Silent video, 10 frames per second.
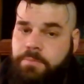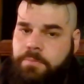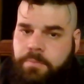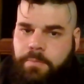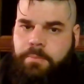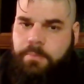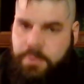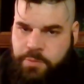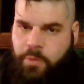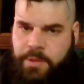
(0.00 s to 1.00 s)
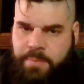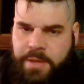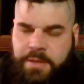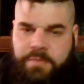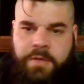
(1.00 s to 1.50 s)
are much more
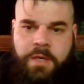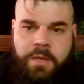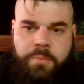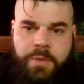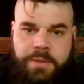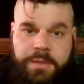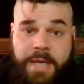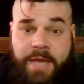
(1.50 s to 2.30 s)
competitive, but